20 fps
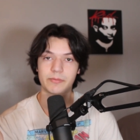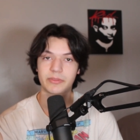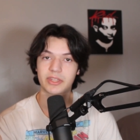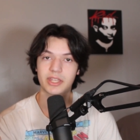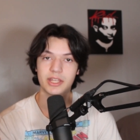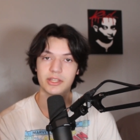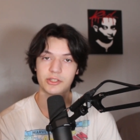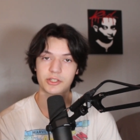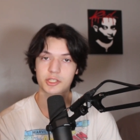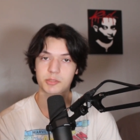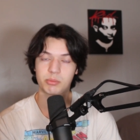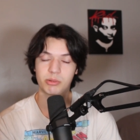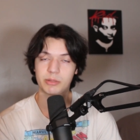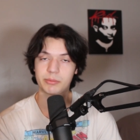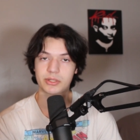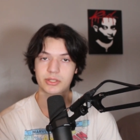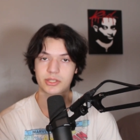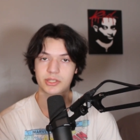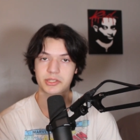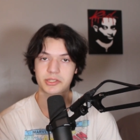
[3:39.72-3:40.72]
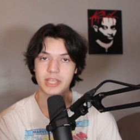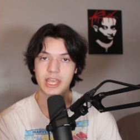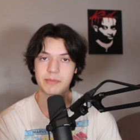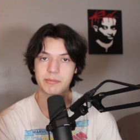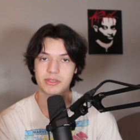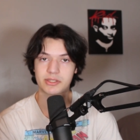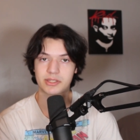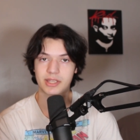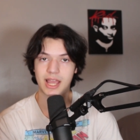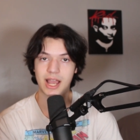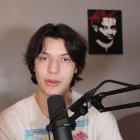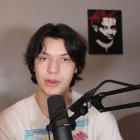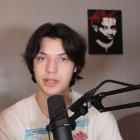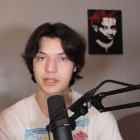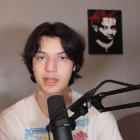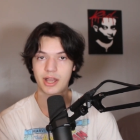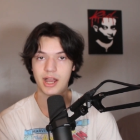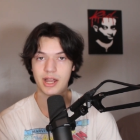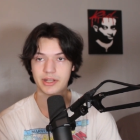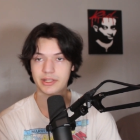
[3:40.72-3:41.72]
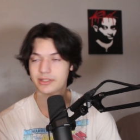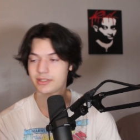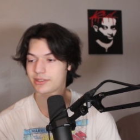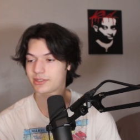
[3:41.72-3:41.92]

it looks pretty much the same as to how I got it.